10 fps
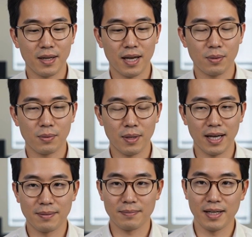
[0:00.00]
your actual
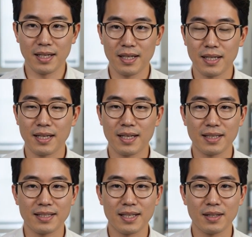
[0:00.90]
RAM,
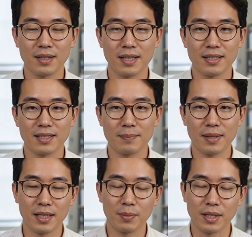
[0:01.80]
at essentially the
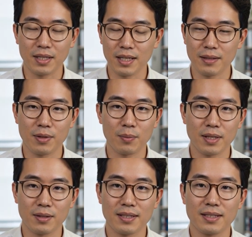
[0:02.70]
speed it would achieve on
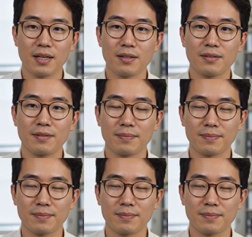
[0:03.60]
Windows itself.